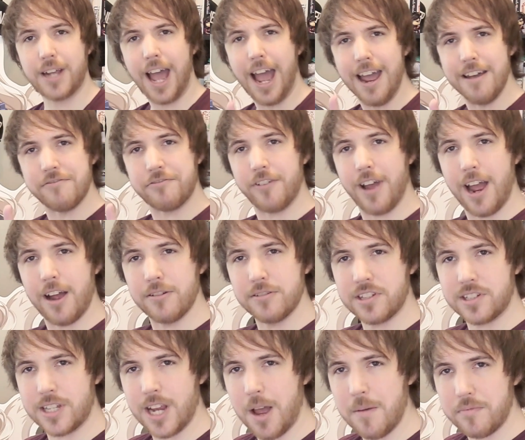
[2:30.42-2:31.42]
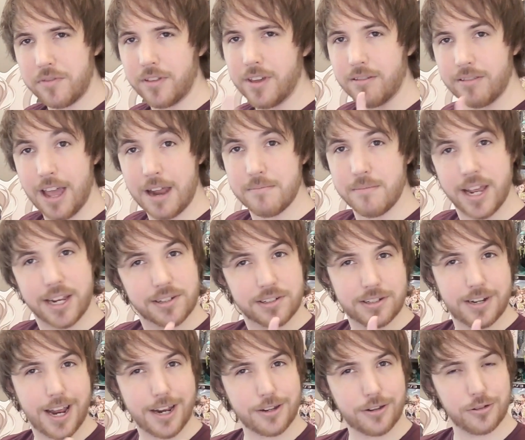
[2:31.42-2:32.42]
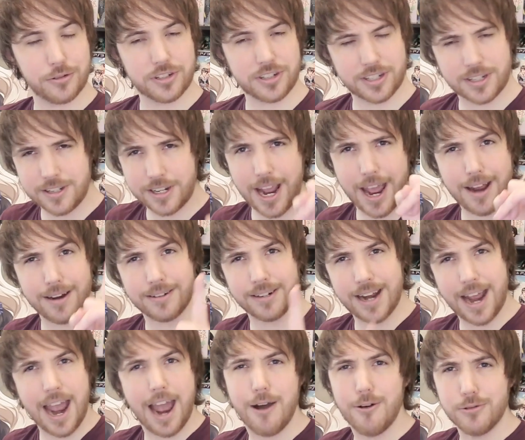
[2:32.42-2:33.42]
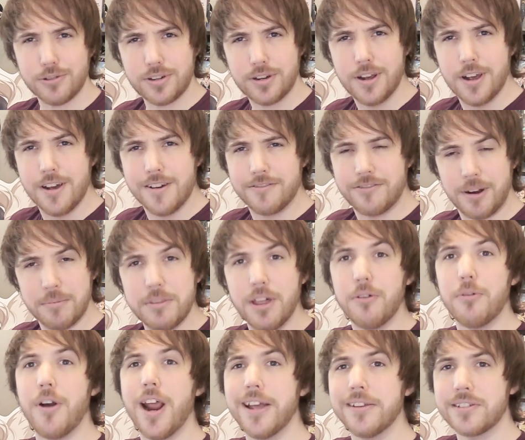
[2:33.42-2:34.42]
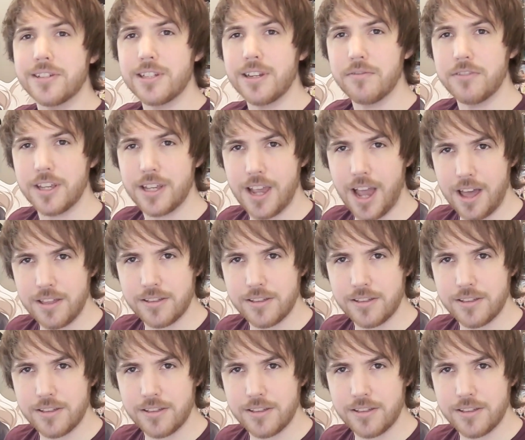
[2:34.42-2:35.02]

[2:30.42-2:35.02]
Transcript: But I found something that makes Deku stand out from the rest of the